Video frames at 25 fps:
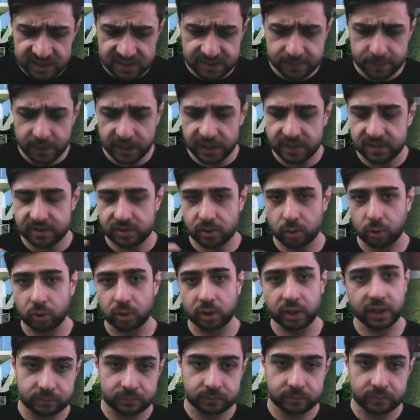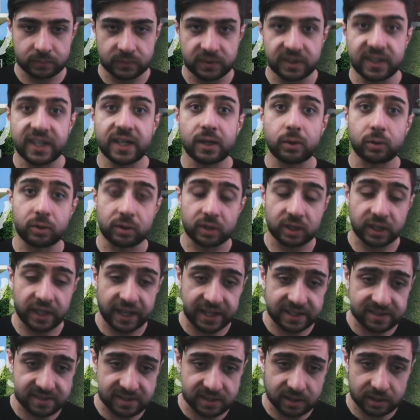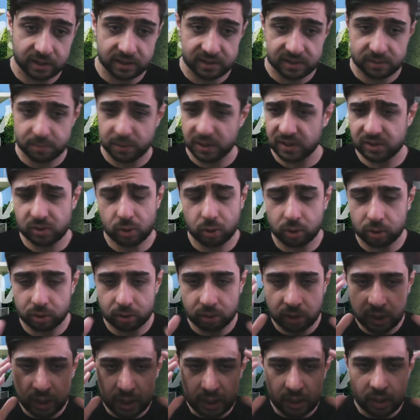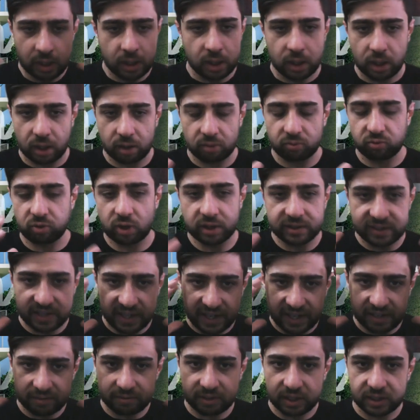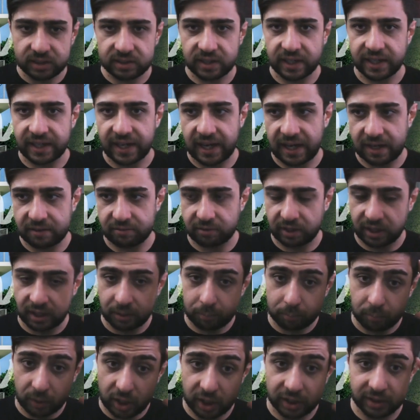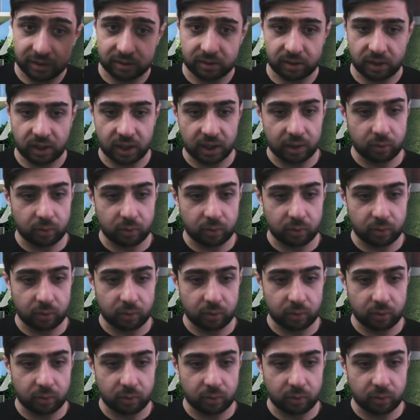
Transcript: space, or neoclassic space, or whatever they have in mind.